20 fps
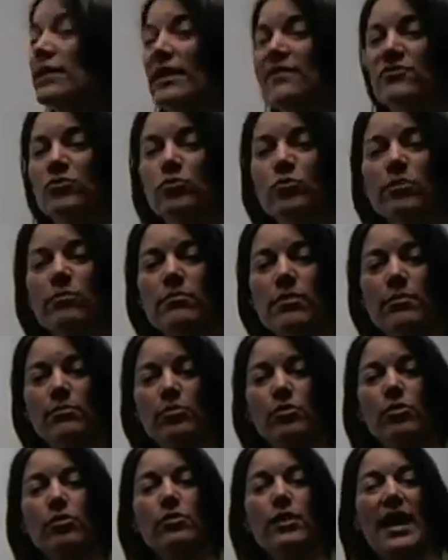have to
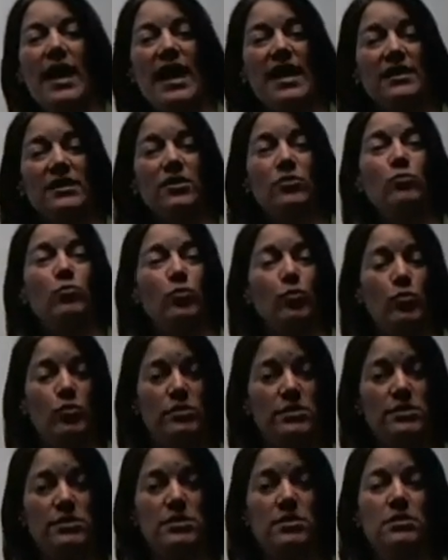remember our adding
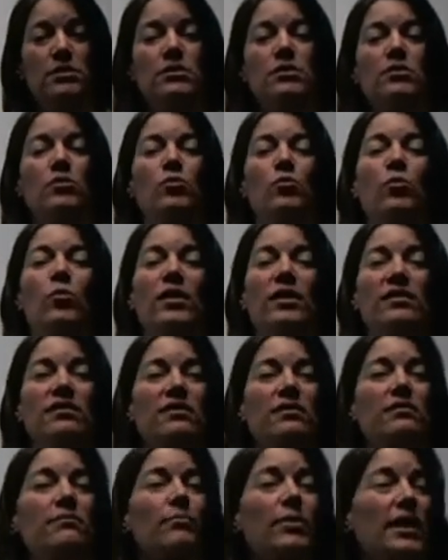rules
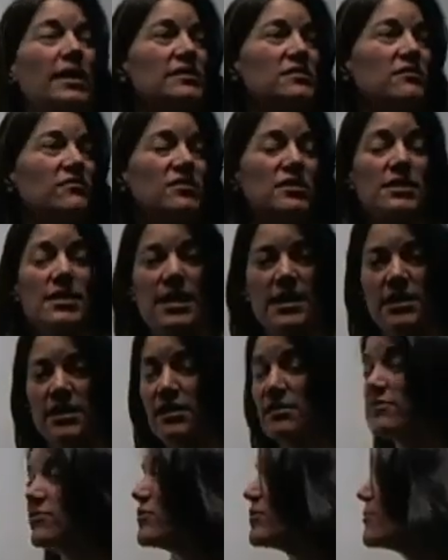with positives and
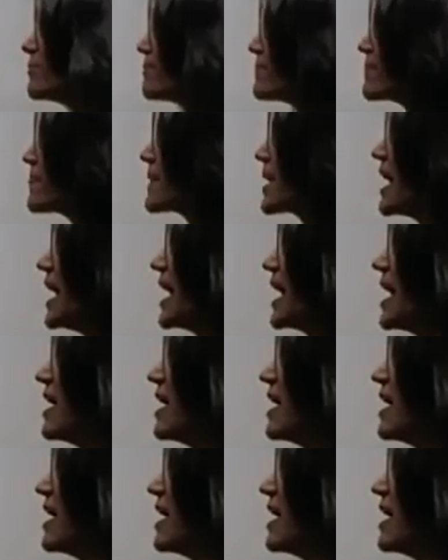negatives. I